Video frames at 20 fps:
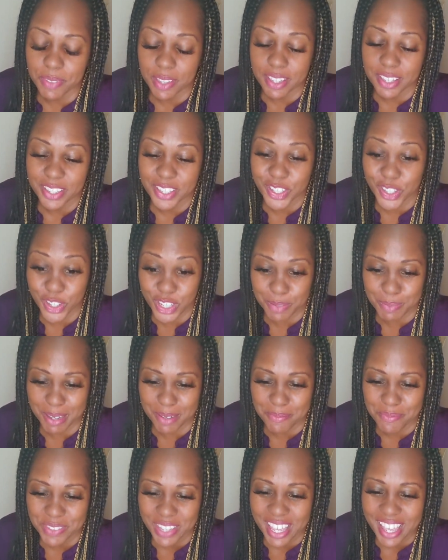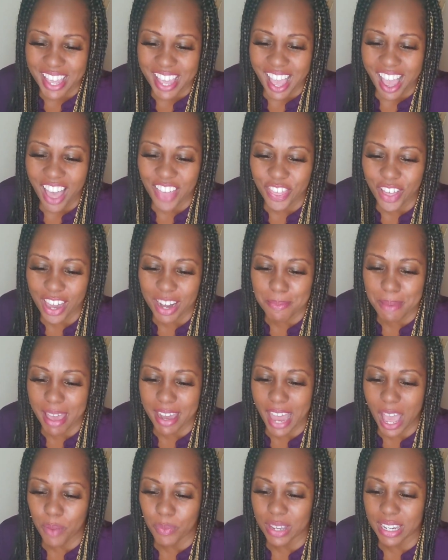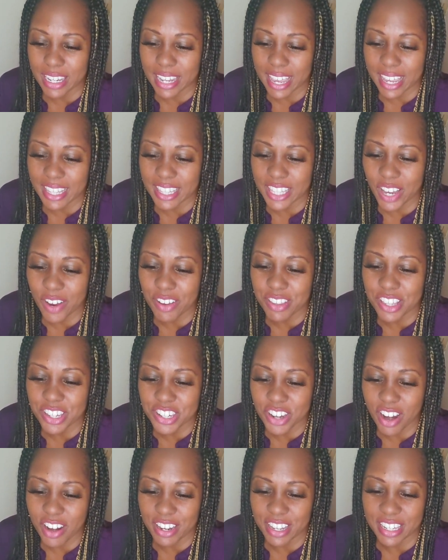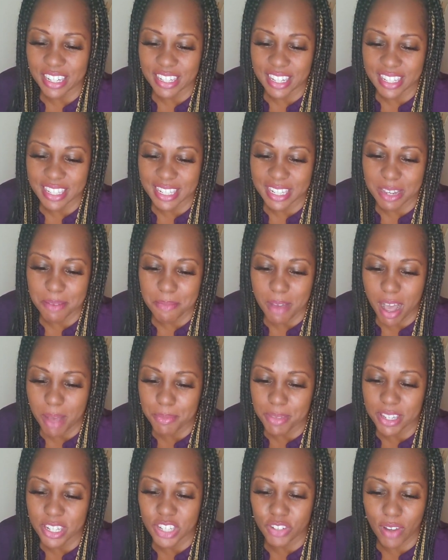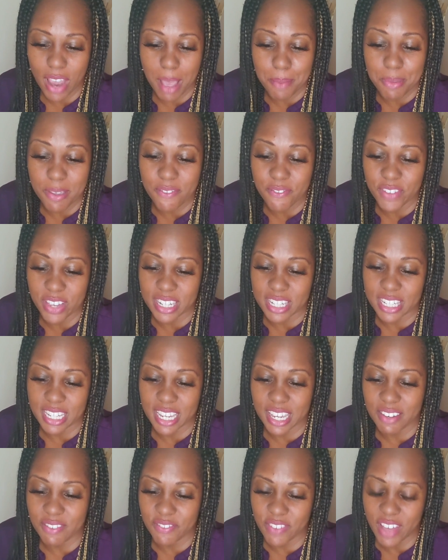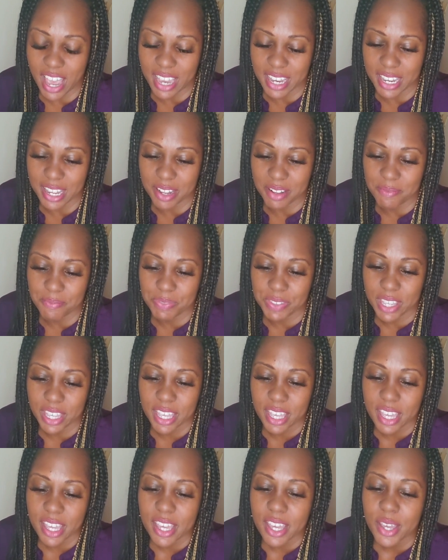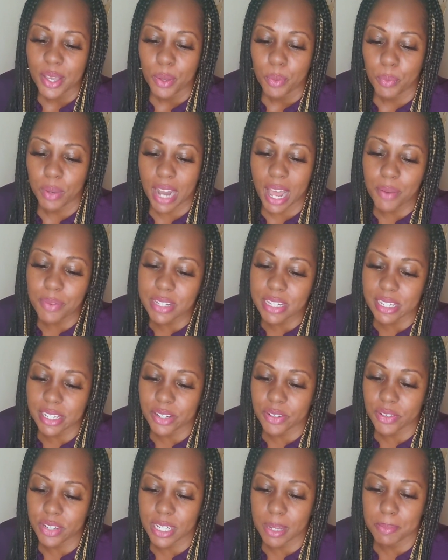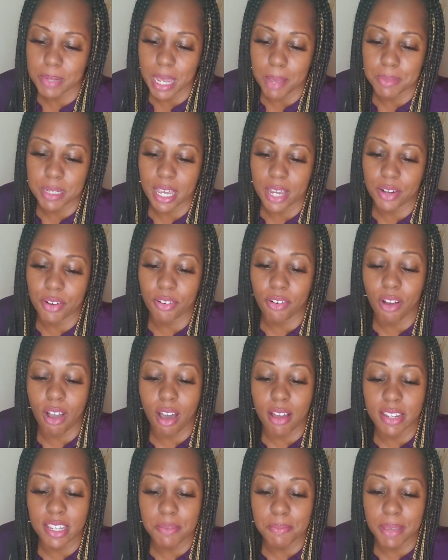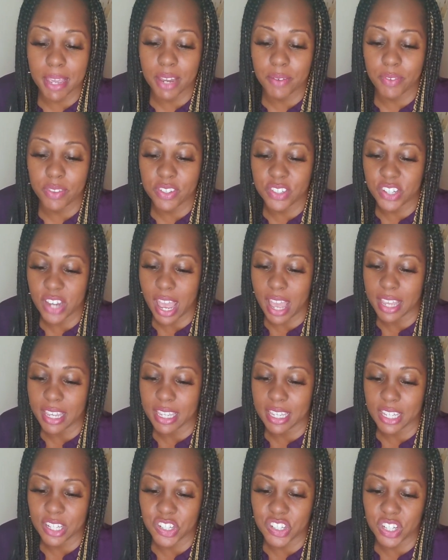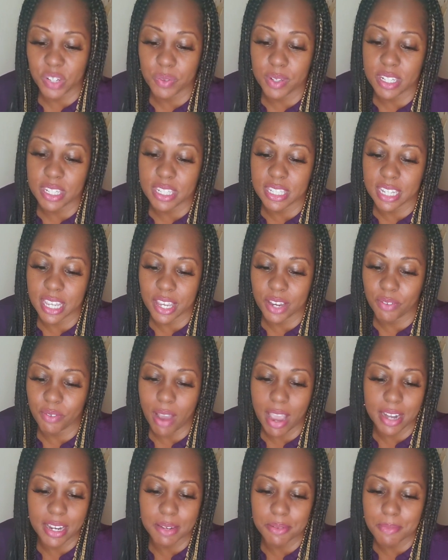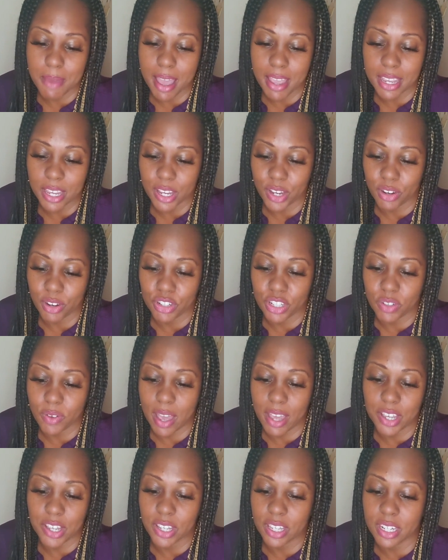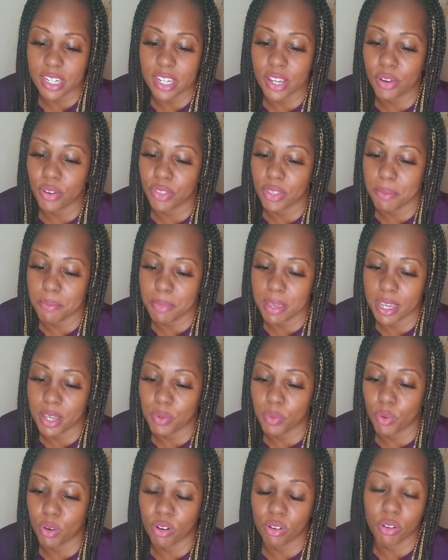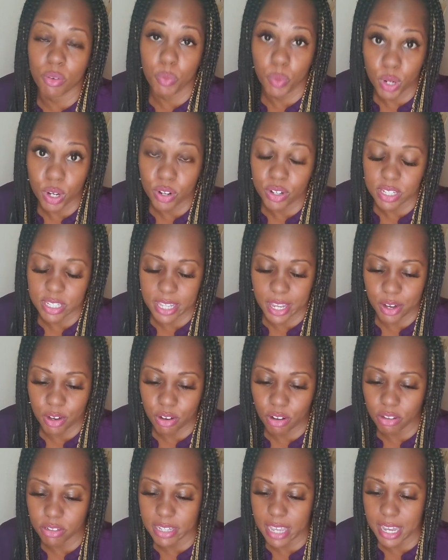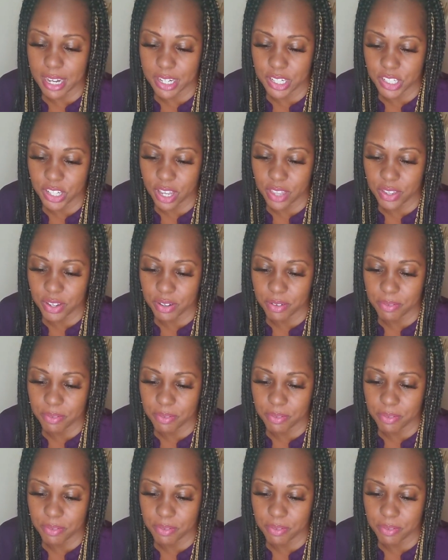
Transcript: Excuse me. I thought about how we laid there in the dark and listened to Mama and Scrappy fussing and fighting. When I was little, sometimes I'd crawl in bed with Jackie and she would sing right in my ear so I couldn't hear the mean words they hurled at each other.